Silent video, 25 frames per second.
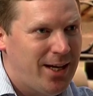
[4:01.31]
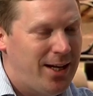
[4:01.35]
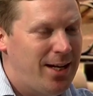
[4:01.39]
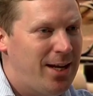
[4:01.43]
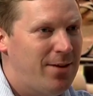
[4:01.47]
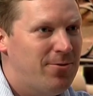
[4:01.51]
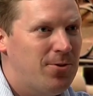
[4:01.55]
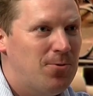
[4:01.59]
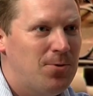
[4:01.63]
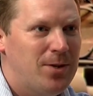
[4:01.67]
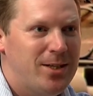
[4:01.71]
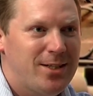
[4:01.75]
I
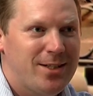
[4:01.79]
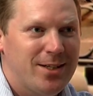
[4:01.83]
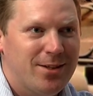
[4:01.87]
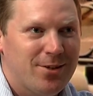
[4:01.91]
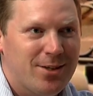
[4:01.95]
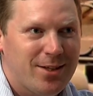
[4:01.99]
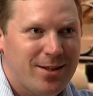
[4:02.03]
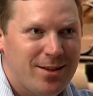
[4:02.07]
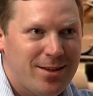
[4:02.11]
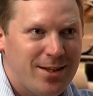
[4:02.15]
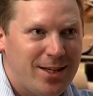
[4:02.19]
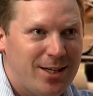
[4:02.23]
never went to a
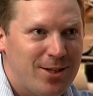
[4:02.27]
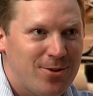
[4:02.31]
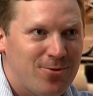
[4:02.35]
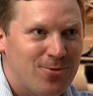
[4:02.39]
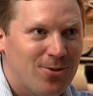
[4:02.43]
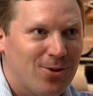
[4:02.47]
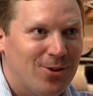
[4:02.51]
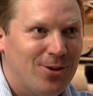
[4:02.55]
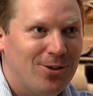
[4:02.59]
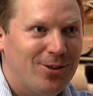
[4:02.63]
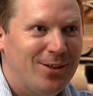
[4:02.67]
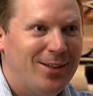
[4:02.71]

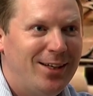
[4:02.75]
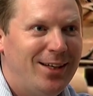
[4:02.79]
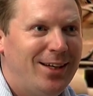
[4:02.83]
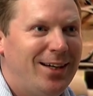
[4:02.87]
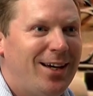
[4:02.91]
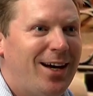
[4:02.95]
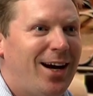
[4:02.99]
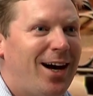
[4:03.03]
cathedral.